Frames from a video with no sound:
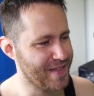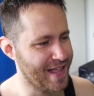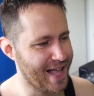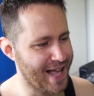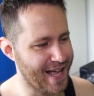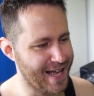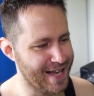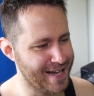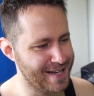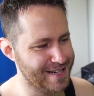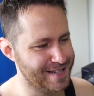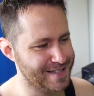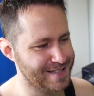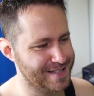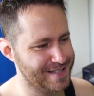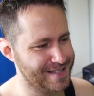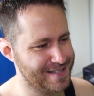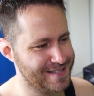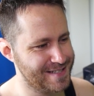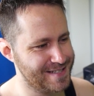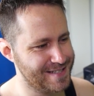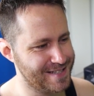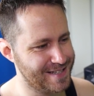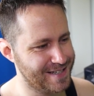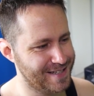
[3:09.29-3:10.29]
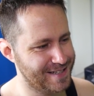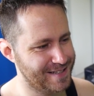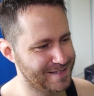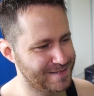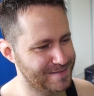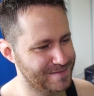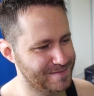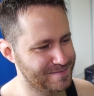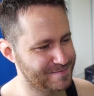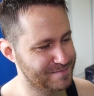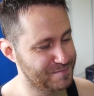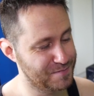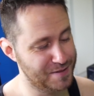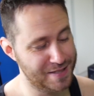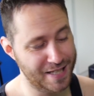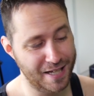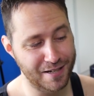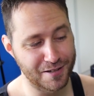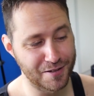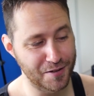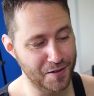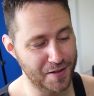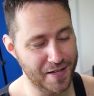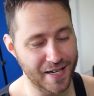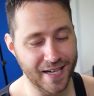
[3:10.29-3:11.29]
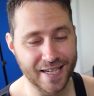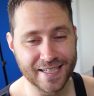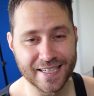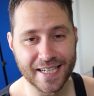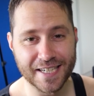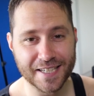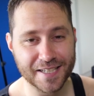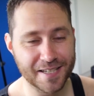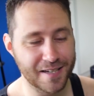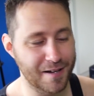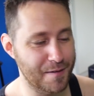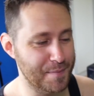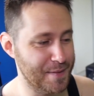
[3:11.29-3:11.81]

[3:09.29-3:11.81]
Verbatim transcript: and uh, without looking an idiot.